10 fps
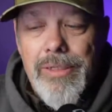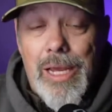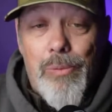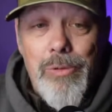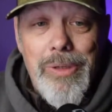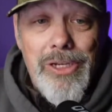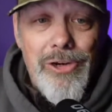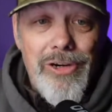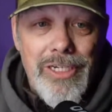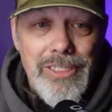I would be
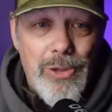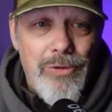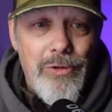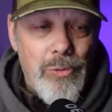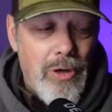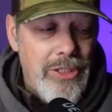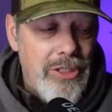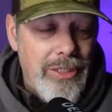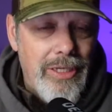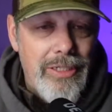curious, though, if you're
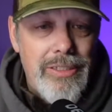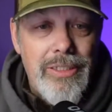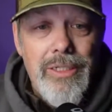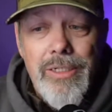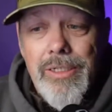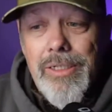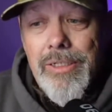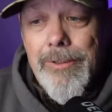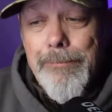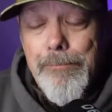watching this,
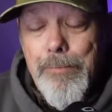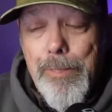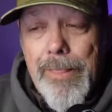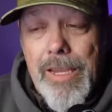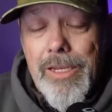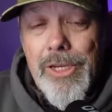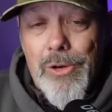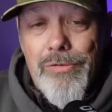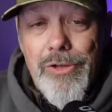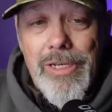
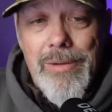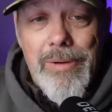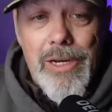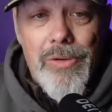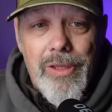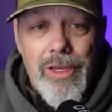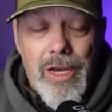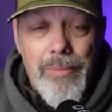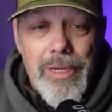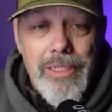if you'd let me in the
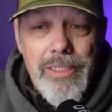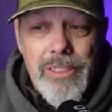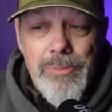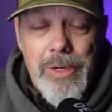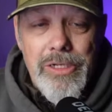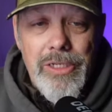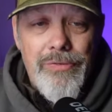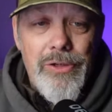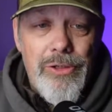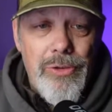comments, and especially
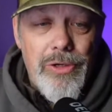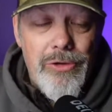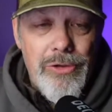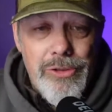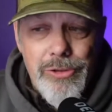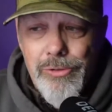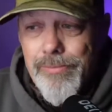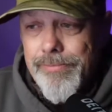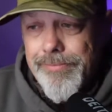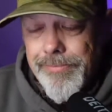if you do it on YouTube,
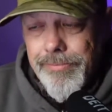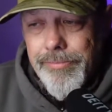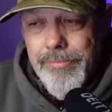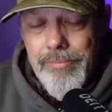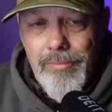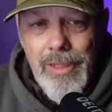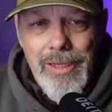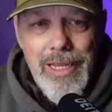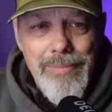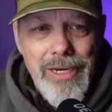
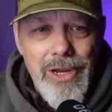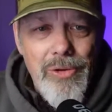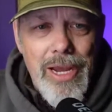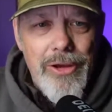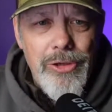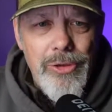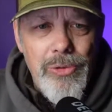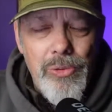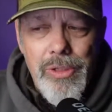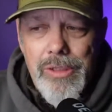let me know how
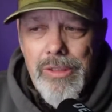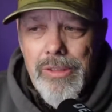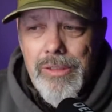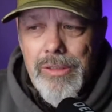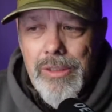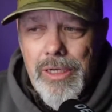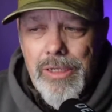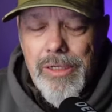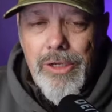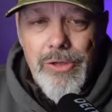you
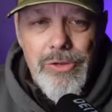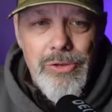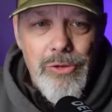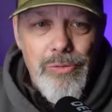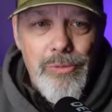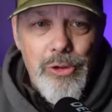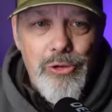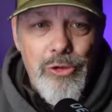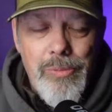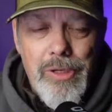consume
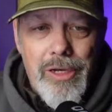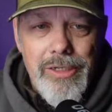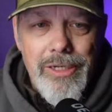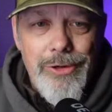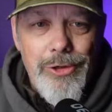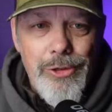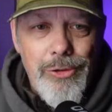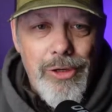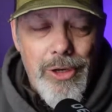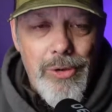YouTube content. Do
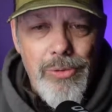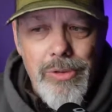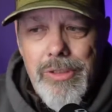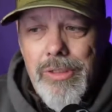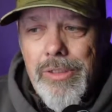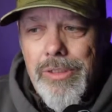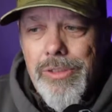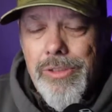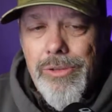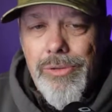you go
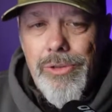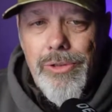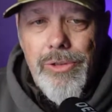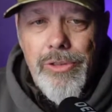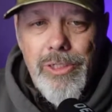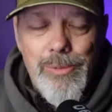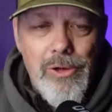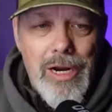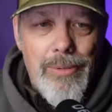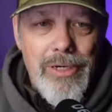to your
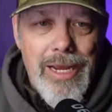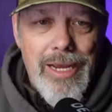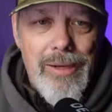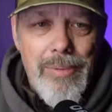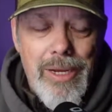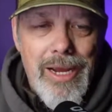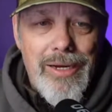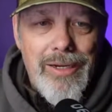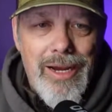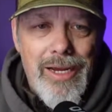subscriber tab
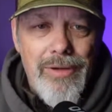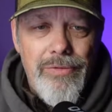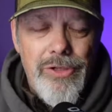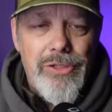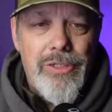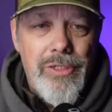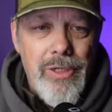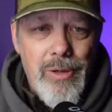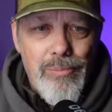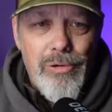and kind of just
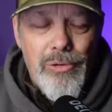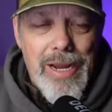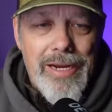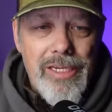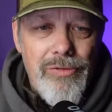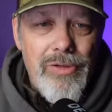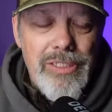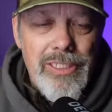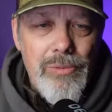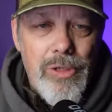proactively
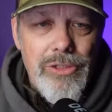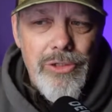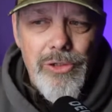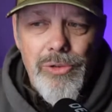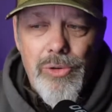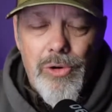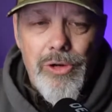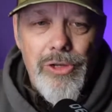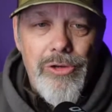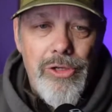see what's new, or
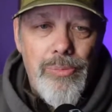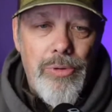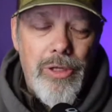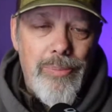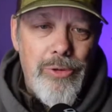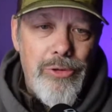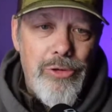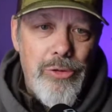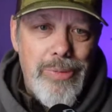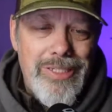do you just pull up
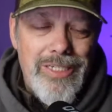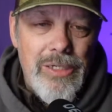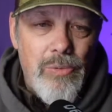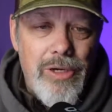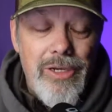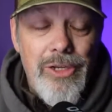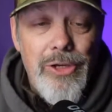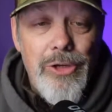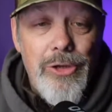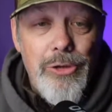YouTube and see what
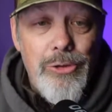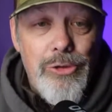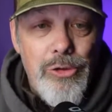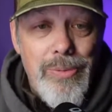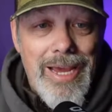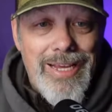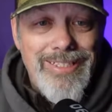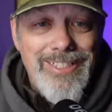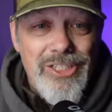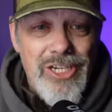YouTube
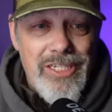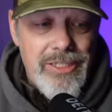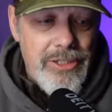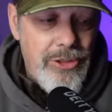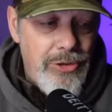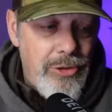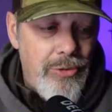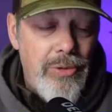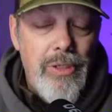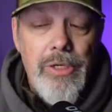has suggested to
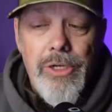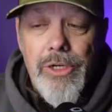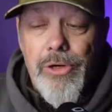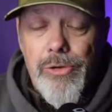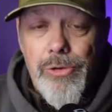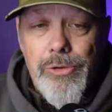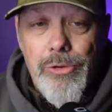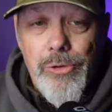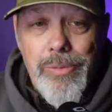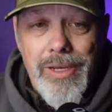you?
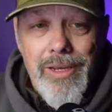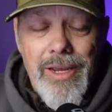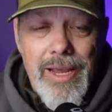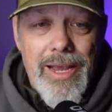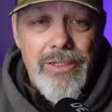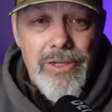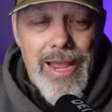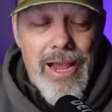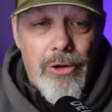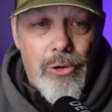YouTube has an
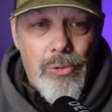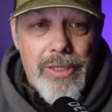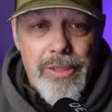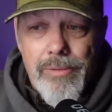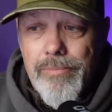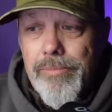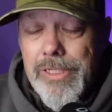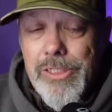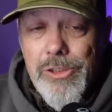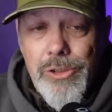algorithm
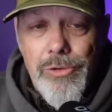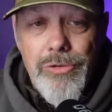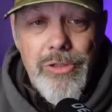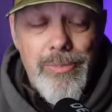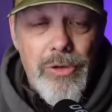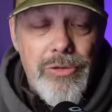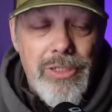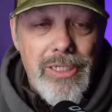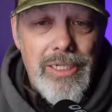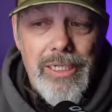that's used
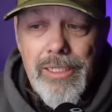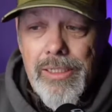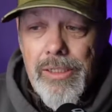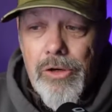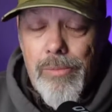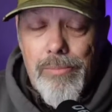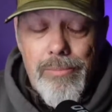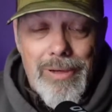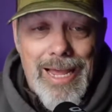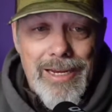mostly, or
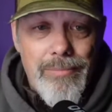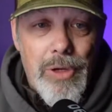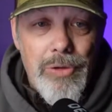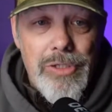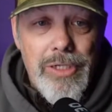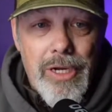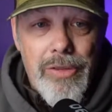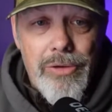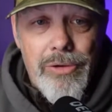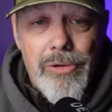like most
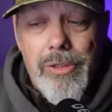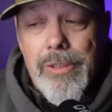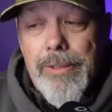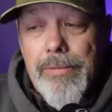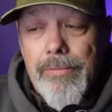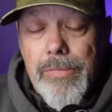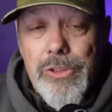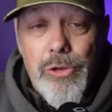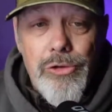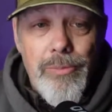other
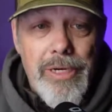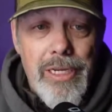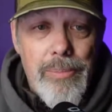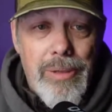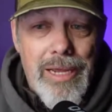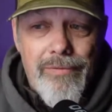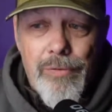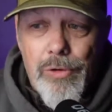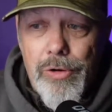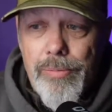social media
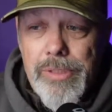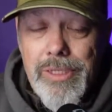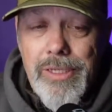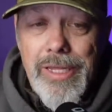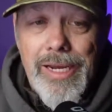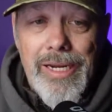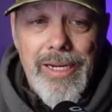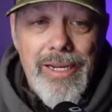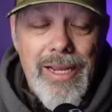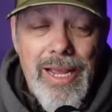platforms,
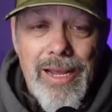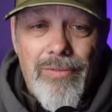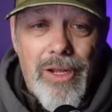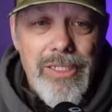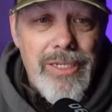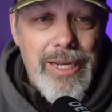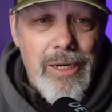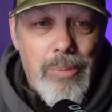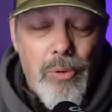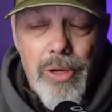they have lots of
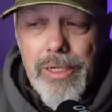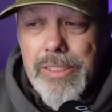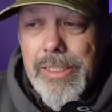data points.